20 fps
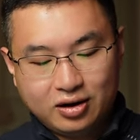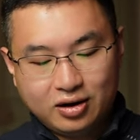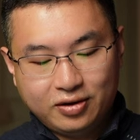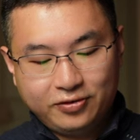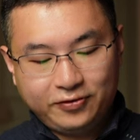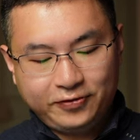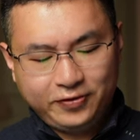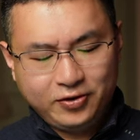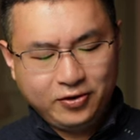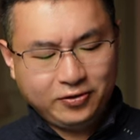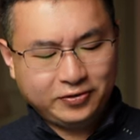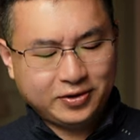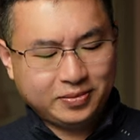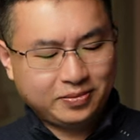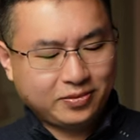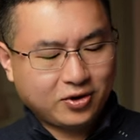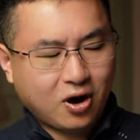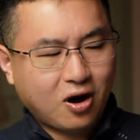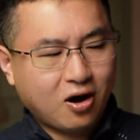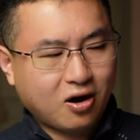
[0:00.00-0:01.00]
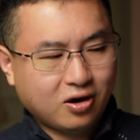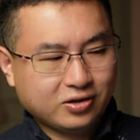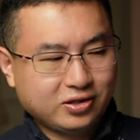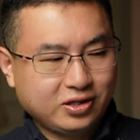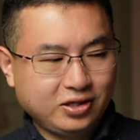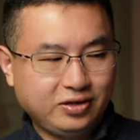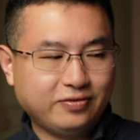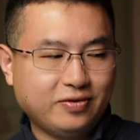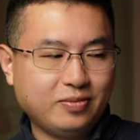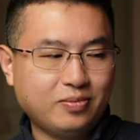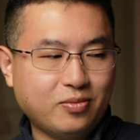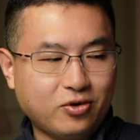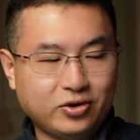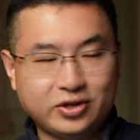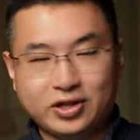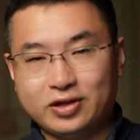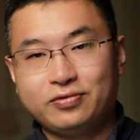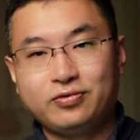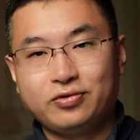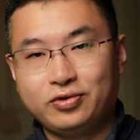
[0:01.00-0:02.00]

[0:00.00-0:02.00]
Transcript: A few of them cost even more than